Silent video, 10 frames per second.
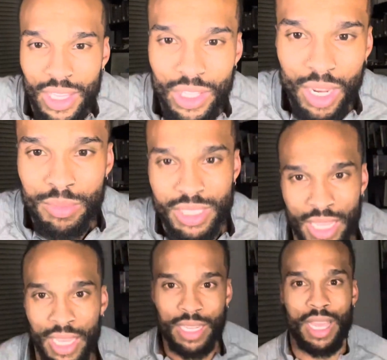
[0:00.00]
You know what I'm
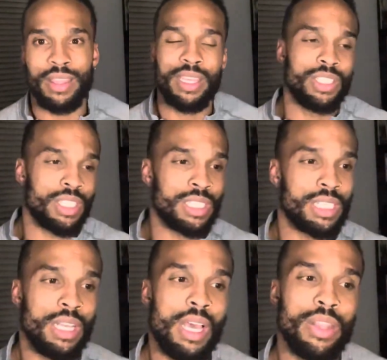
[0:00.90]
saying? And then just,
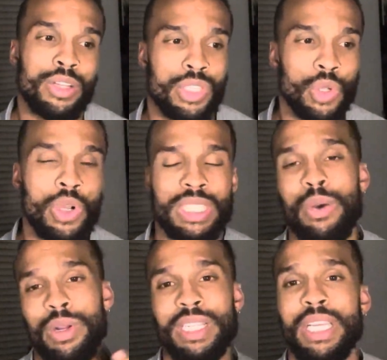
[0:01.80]
there's stories I
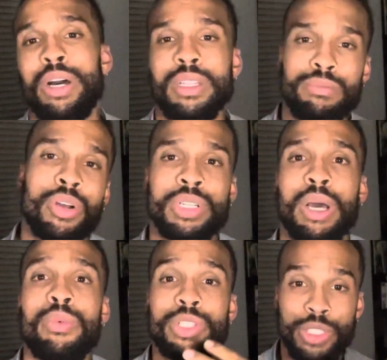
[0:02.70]
want to tell the bros. I
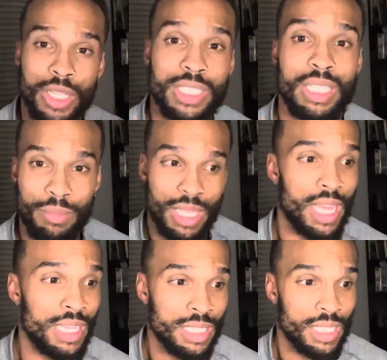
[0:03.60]
want you to see me
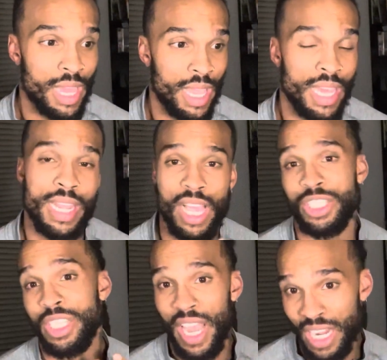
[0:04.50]
as, like, an
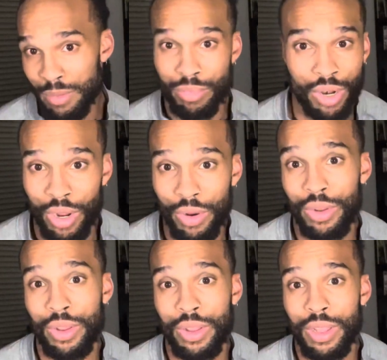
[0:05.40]
educated bro,
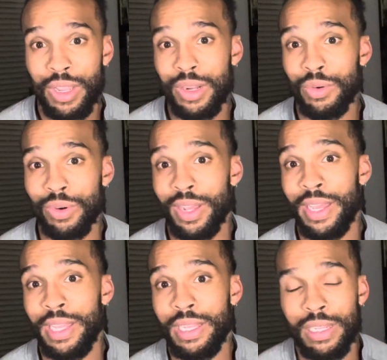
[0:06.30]

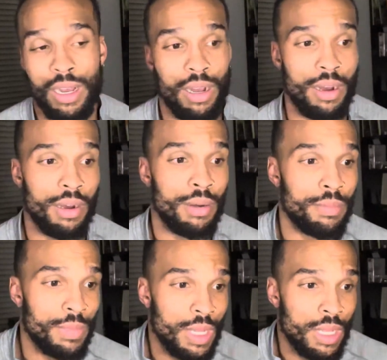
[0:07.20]
right?
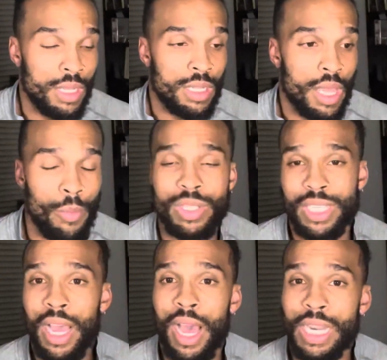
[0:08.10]
And which
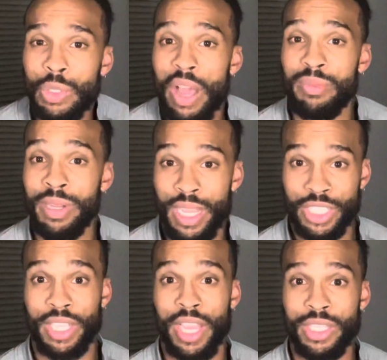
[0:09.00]
I do have a bit of
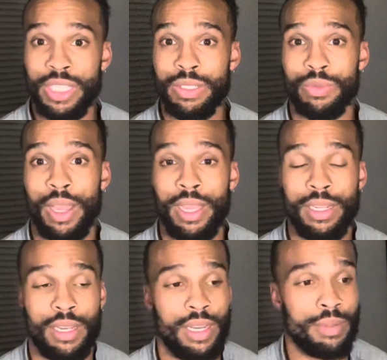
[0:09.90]
education, right?
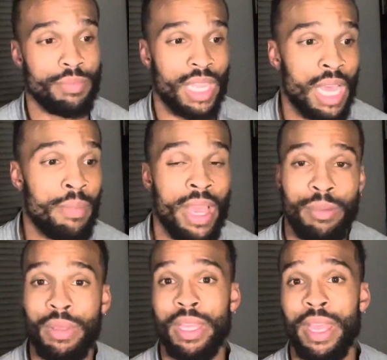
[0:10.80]
I got my
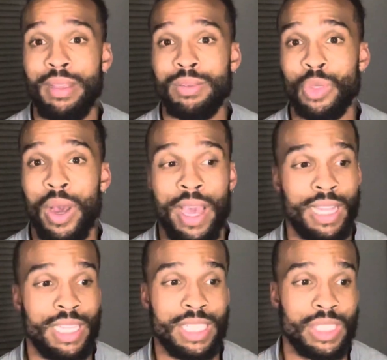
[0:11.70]
MBA, so I at
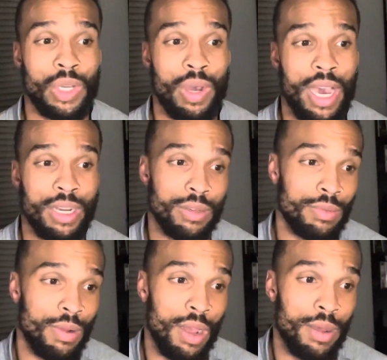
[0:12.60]
least know how to
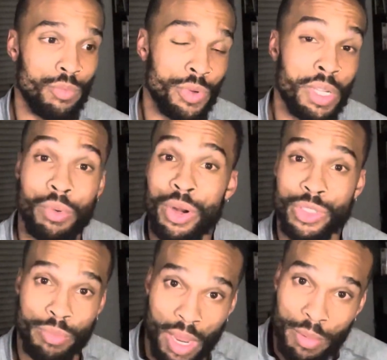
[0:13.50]
read words
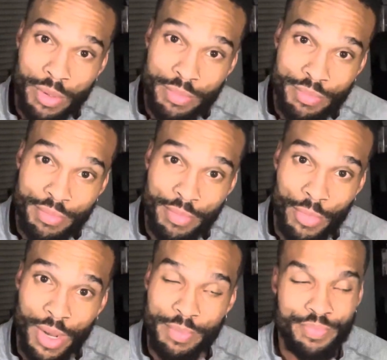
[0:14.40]
on paper,
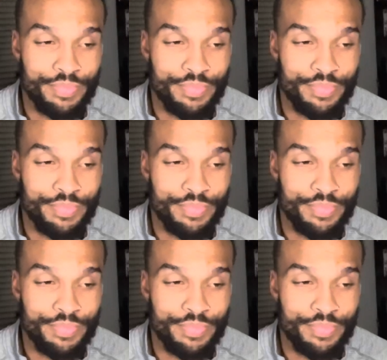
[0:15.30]
right?